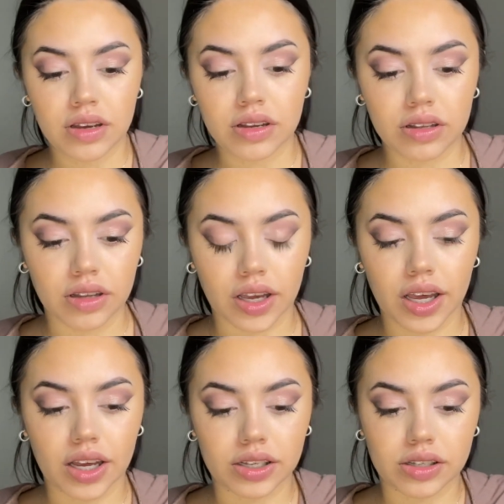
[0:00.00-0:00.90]

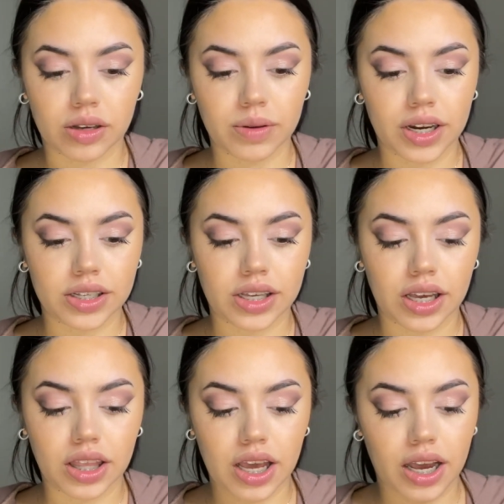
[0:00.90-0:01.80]
Okay, so I'm gonna take
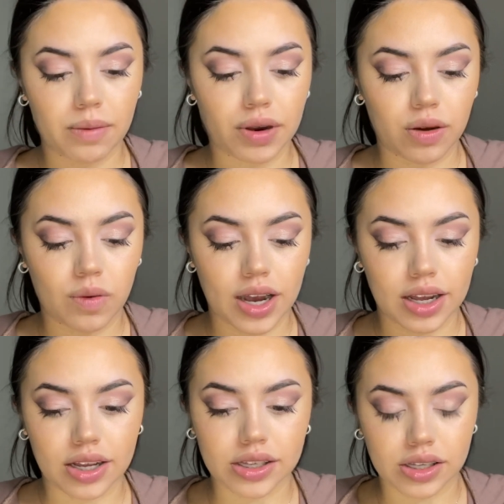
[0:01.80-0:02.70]
the eyebrow
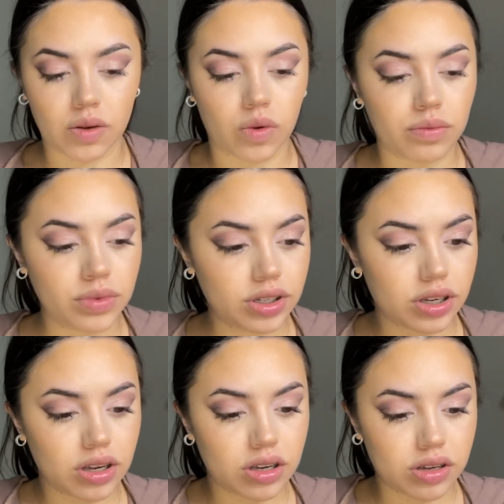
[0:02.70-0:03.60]
wax one more
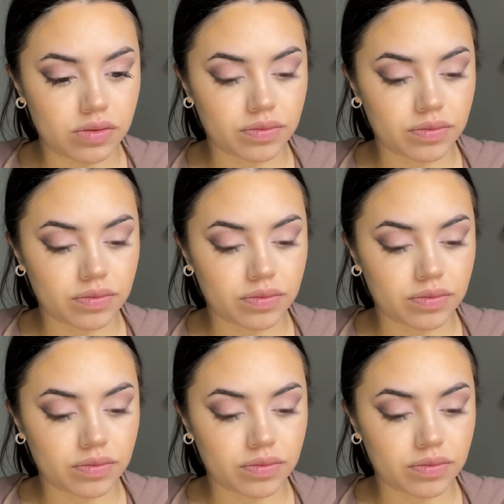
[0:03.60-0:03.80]
time.